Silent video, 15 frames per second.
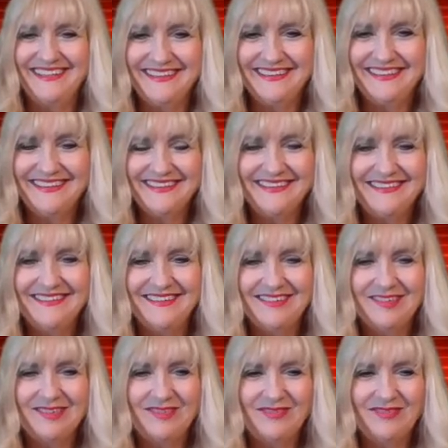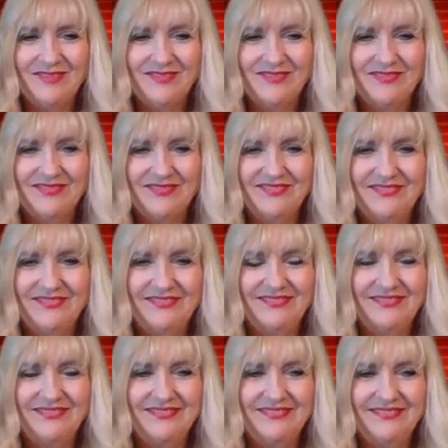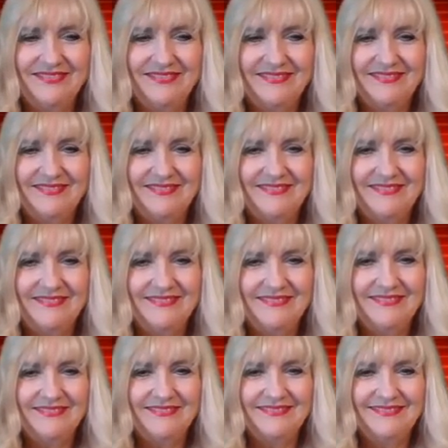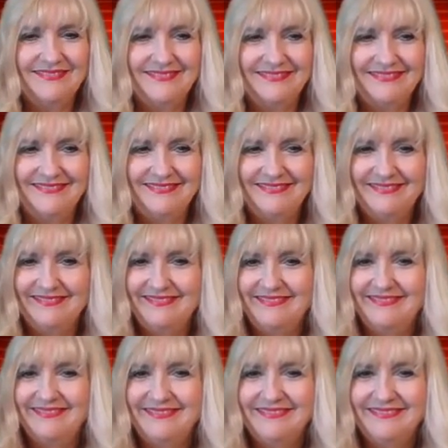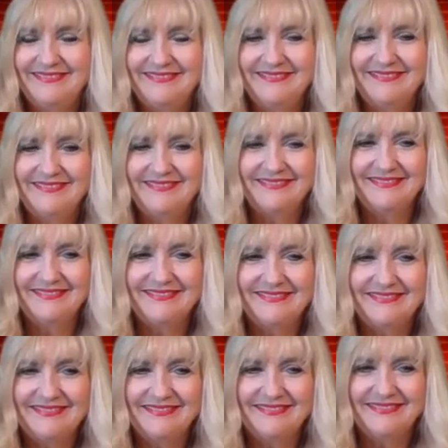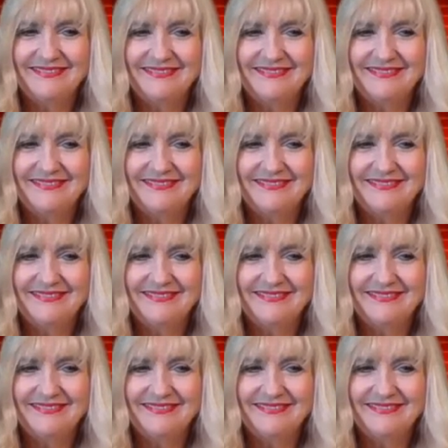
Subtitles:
This person isn't speaking.